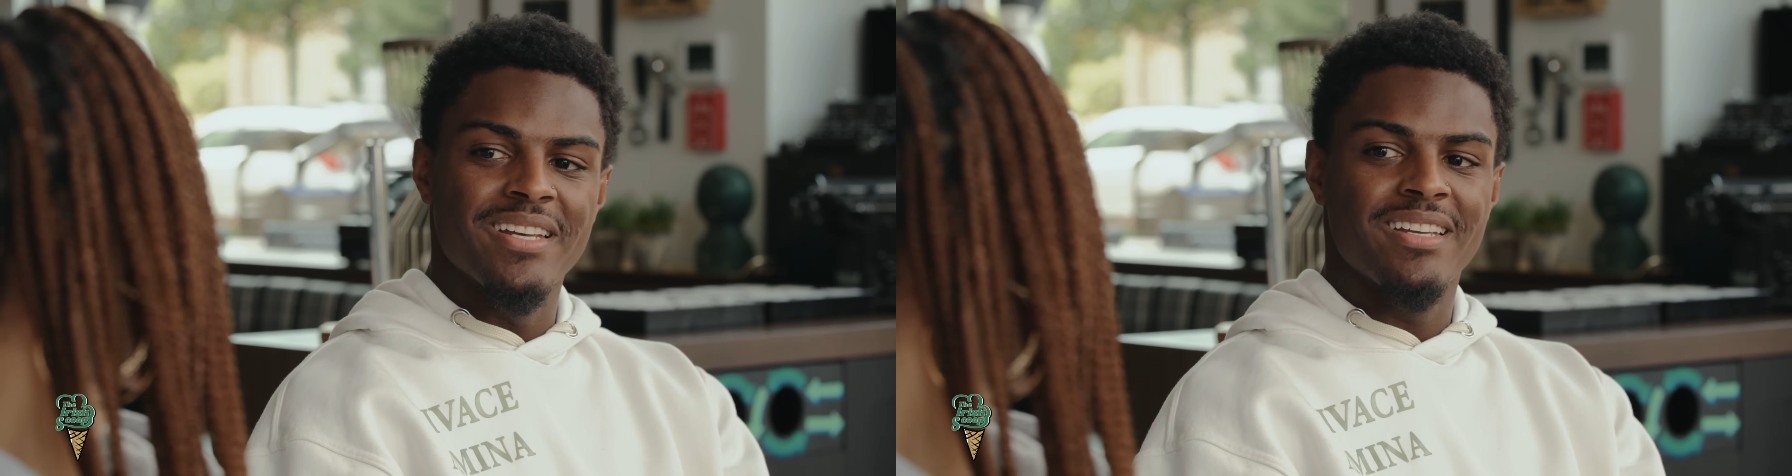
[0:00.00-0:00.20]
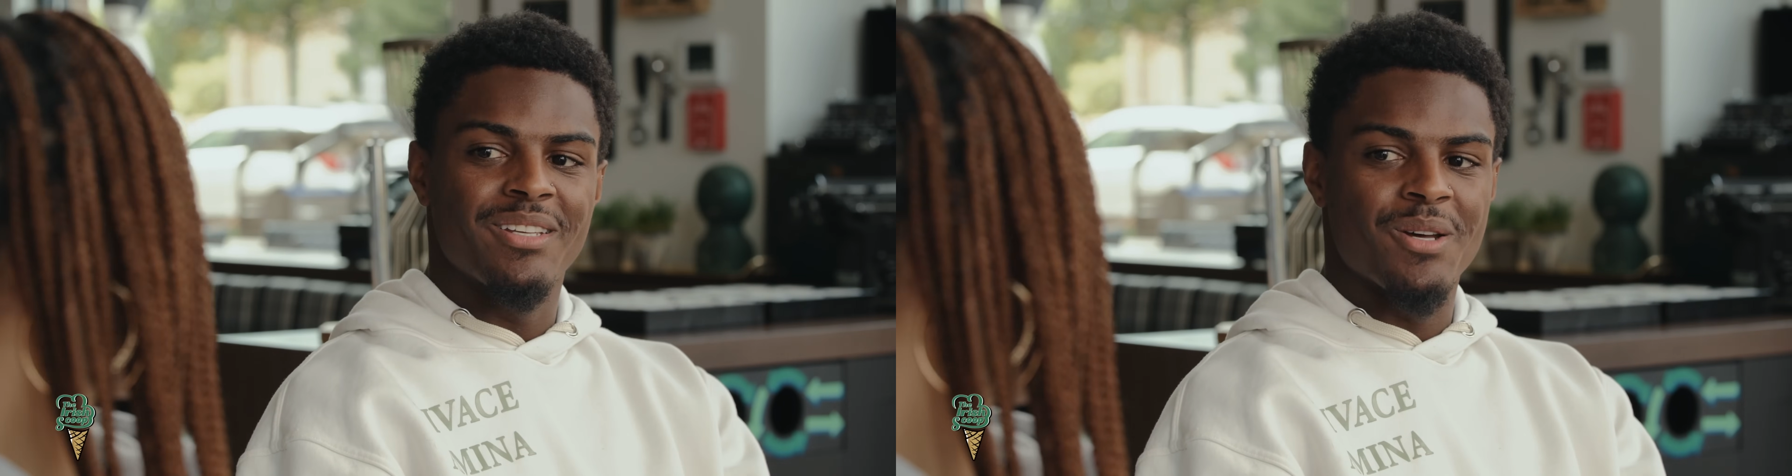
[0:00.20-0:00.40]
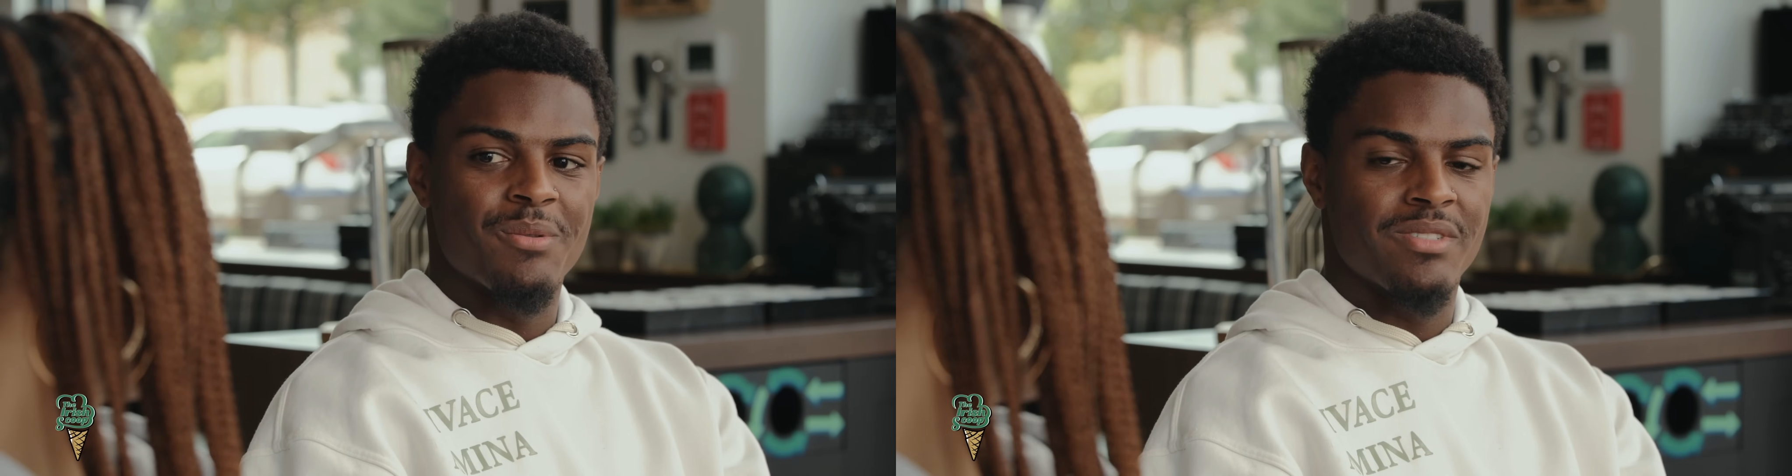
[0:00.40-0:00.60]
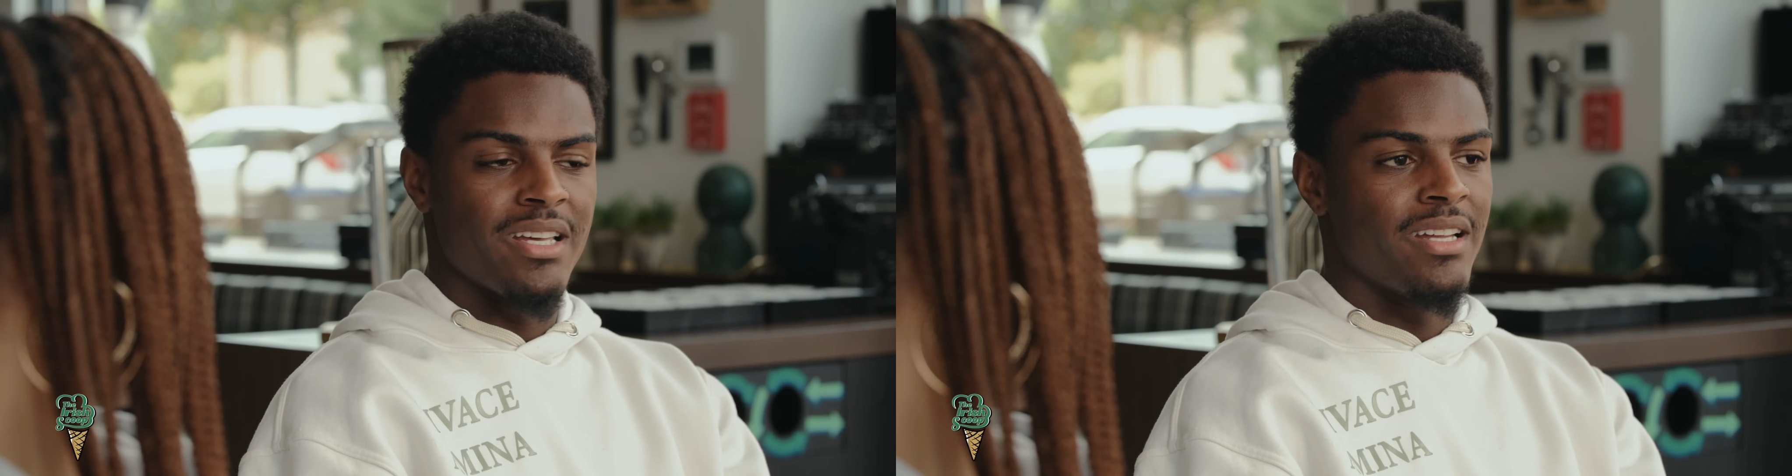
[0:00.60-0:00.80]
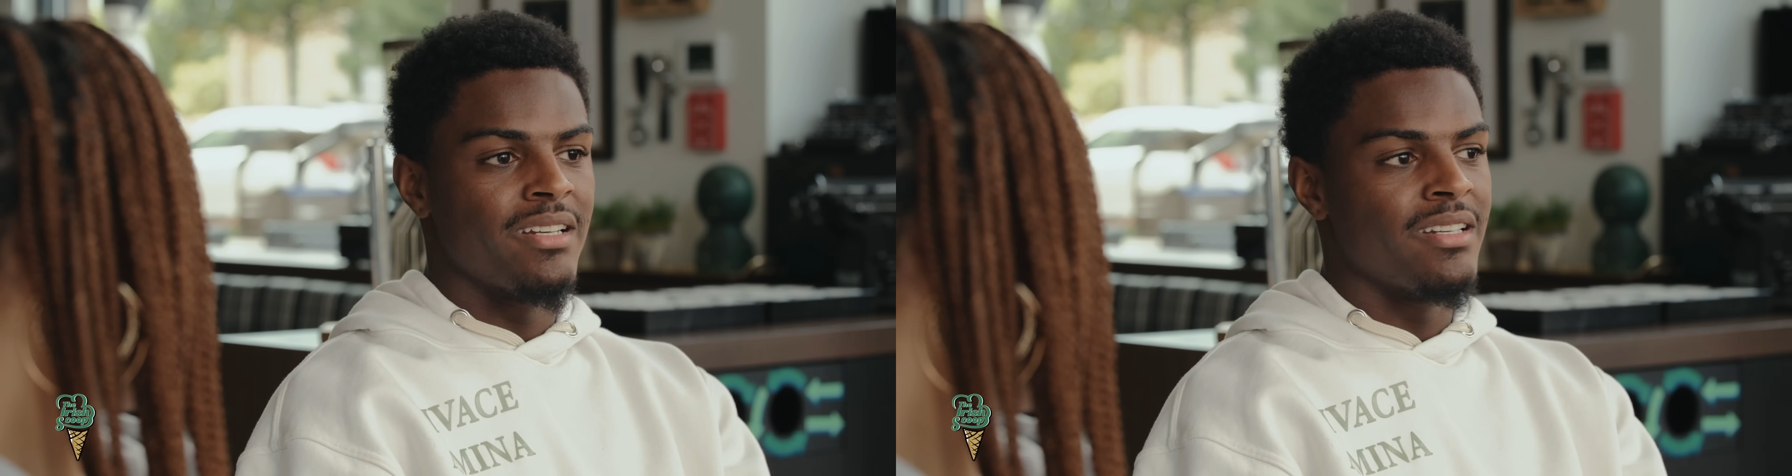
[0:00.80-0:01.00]
it, what I'm
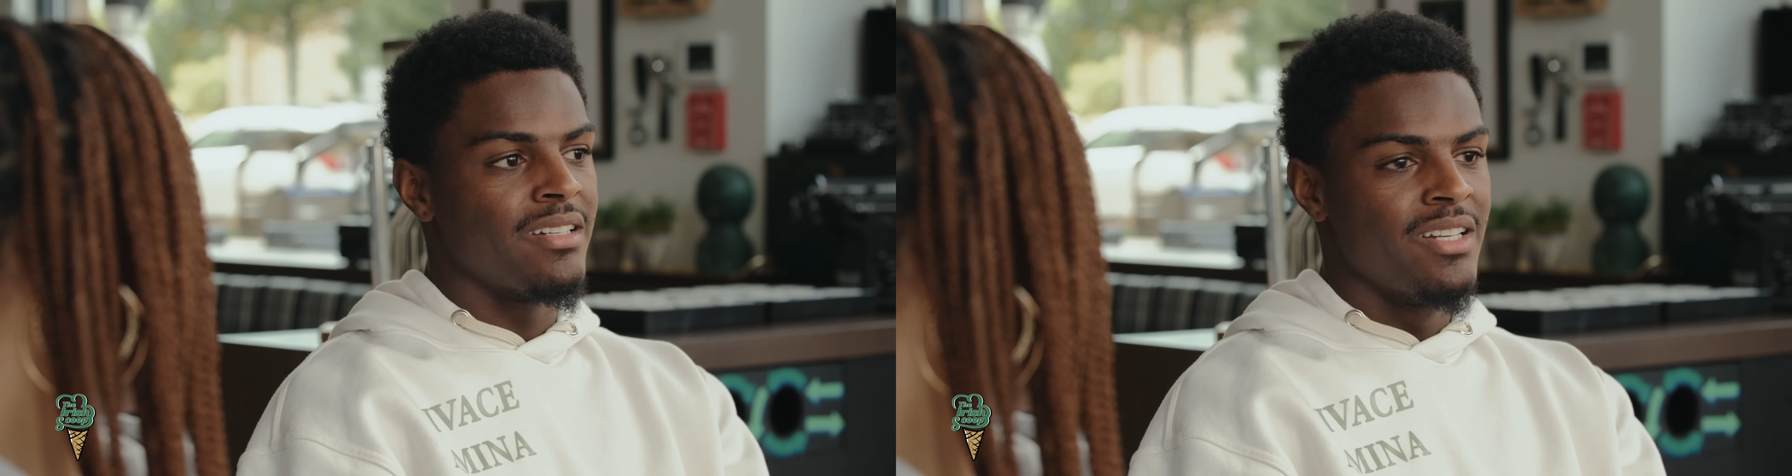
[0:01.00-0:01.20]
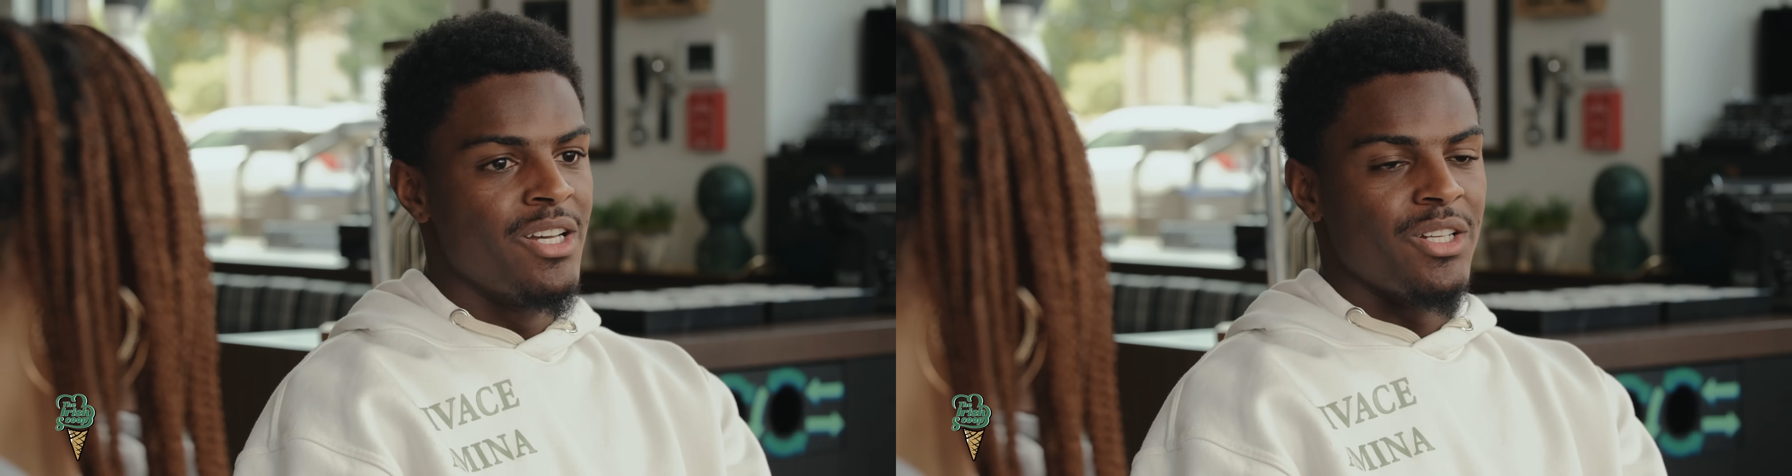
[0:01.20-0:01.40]
saying,